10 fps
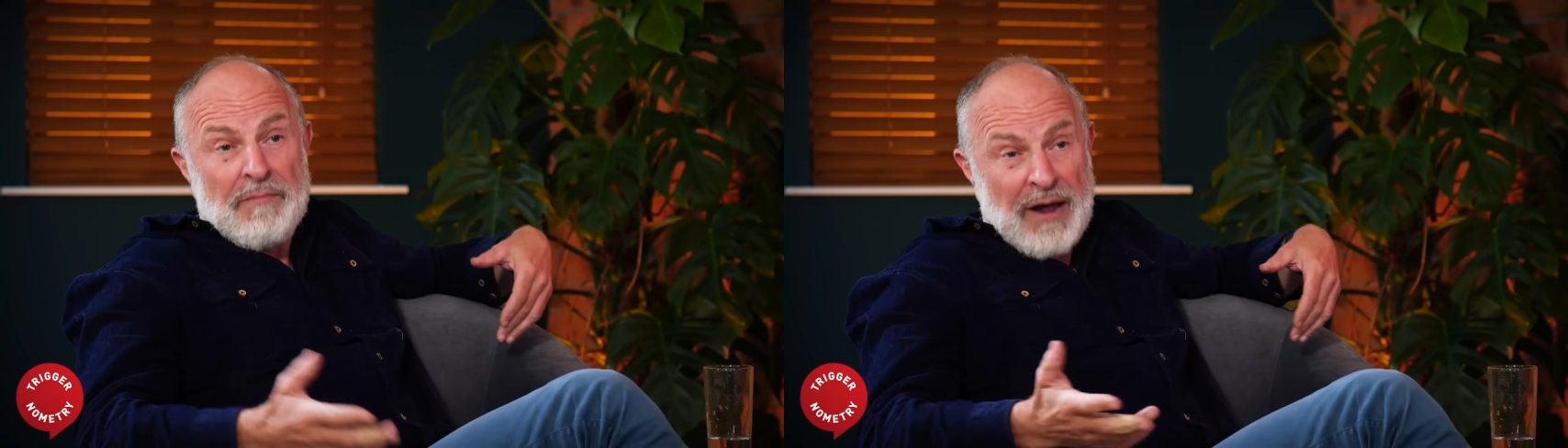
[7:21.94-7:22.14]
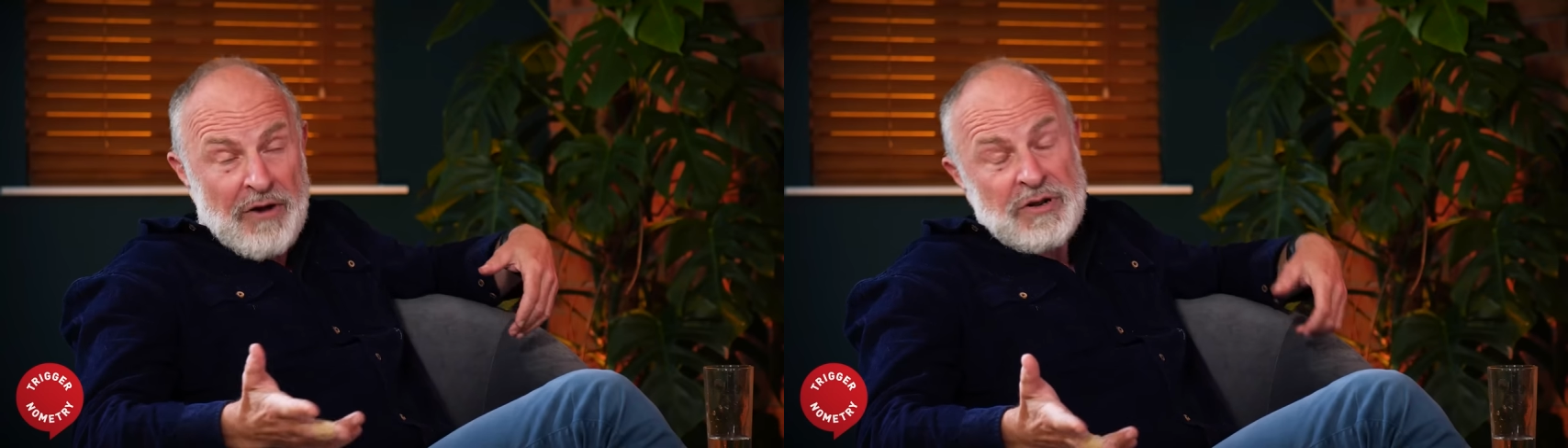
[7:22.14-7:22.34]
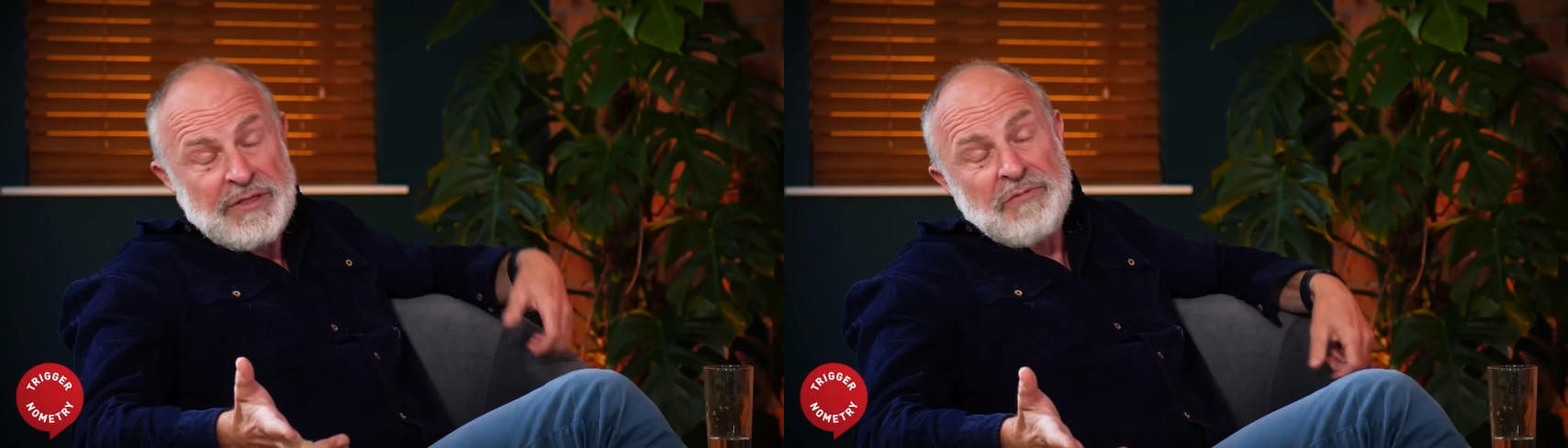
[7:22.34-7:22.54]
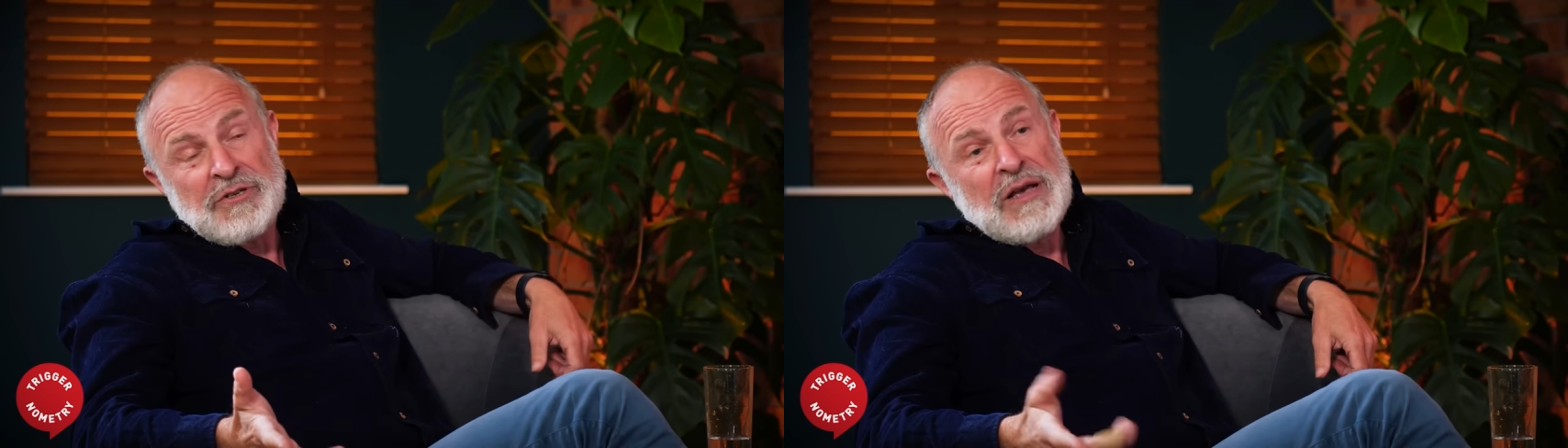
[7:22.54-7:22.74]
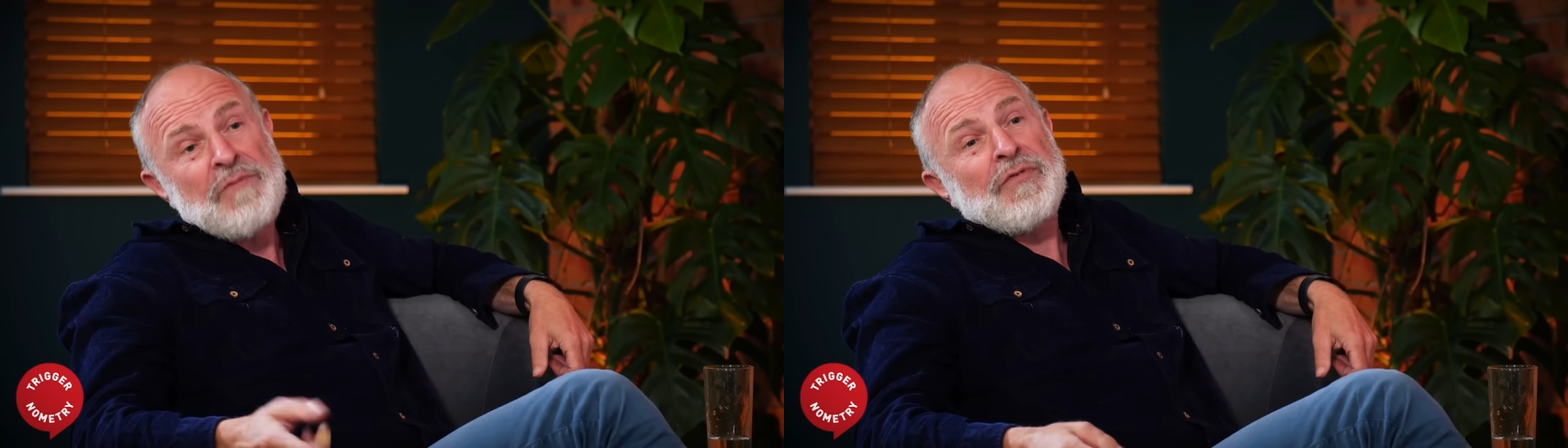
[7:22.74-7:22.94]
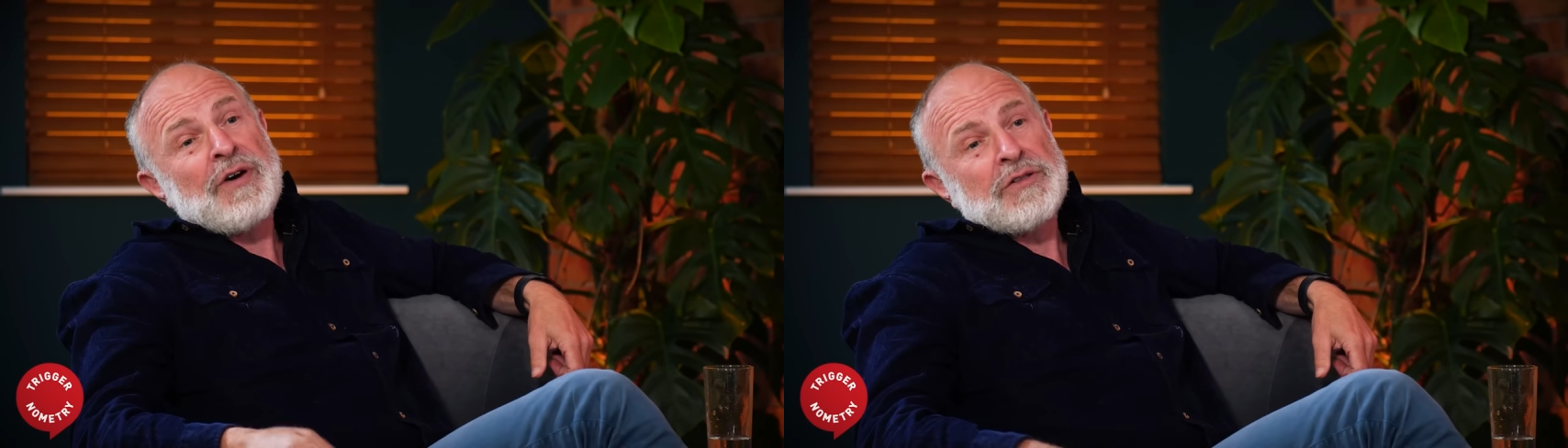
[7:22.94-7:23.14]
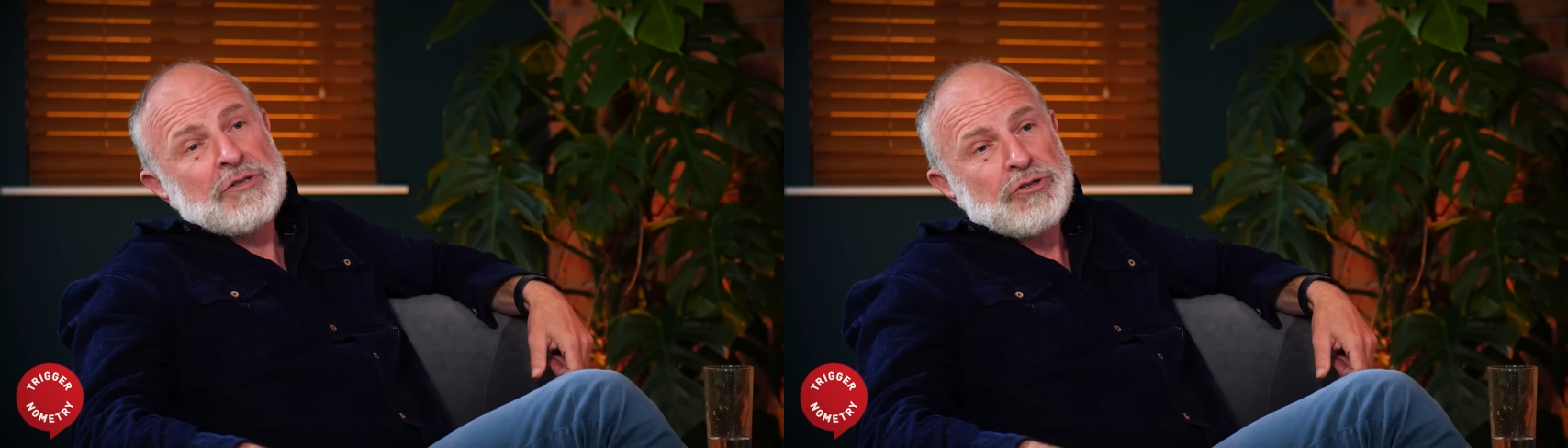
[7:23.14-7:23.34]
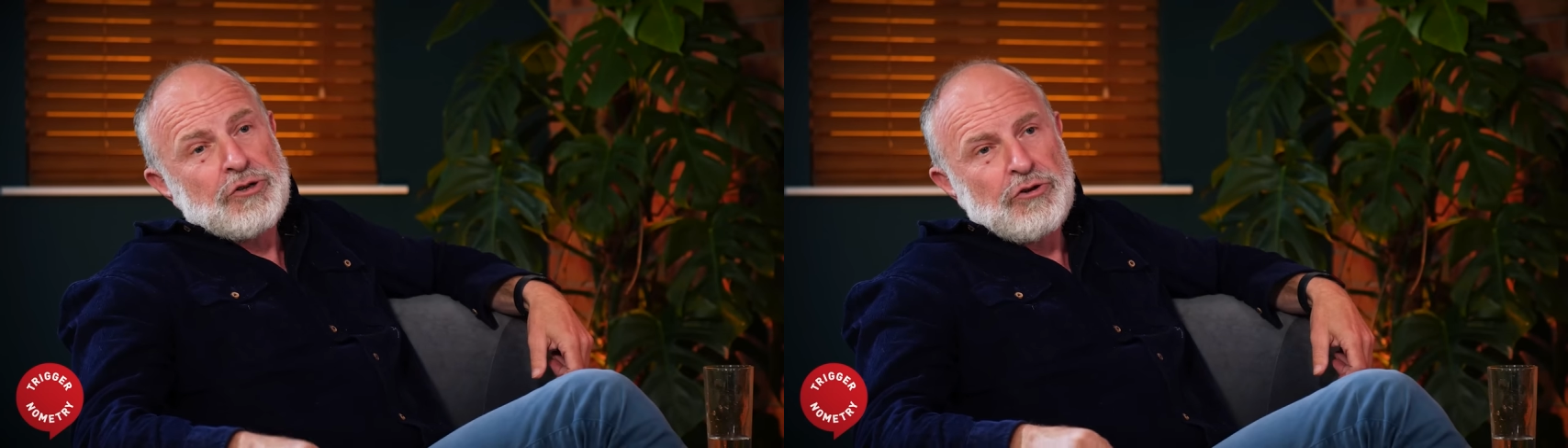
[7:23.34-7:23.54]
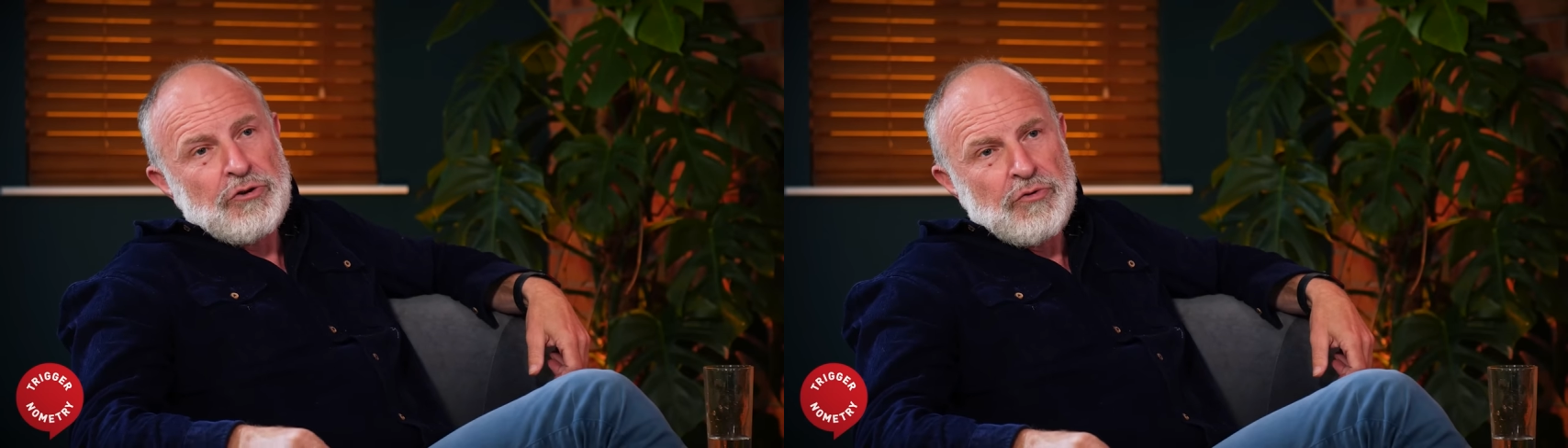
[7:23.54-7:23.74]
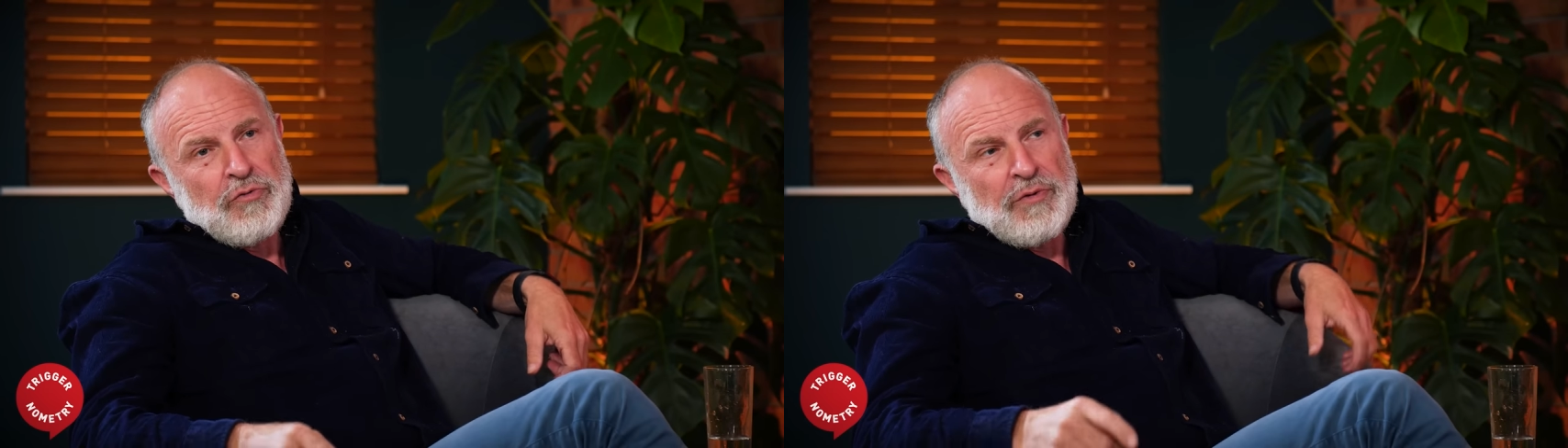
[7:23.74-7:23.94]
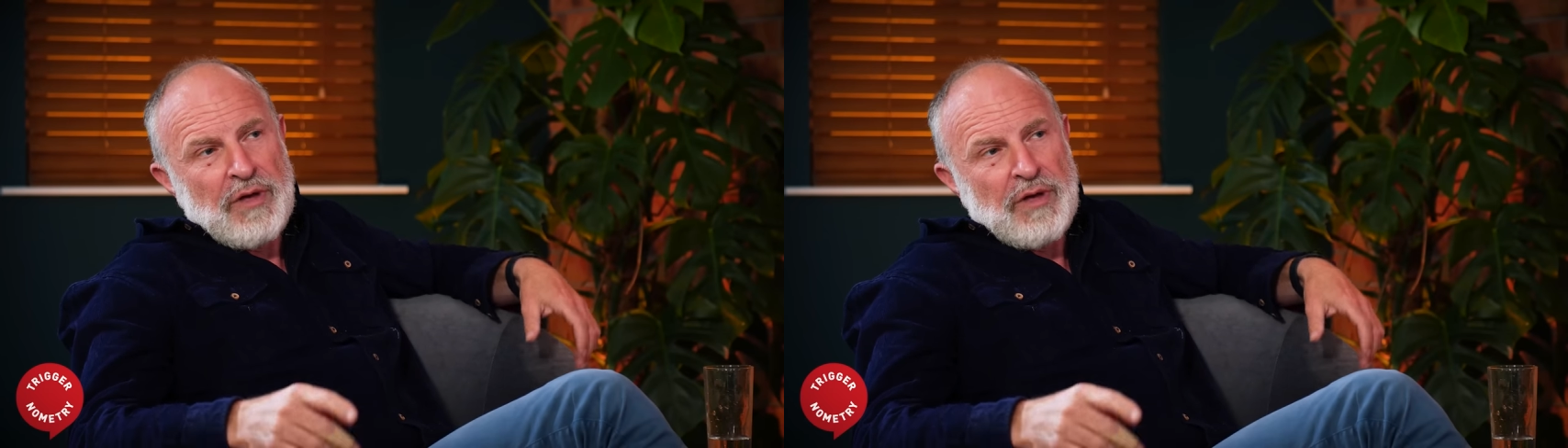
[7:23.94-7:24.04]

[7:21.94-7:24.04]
Apparently, there were some fathers who,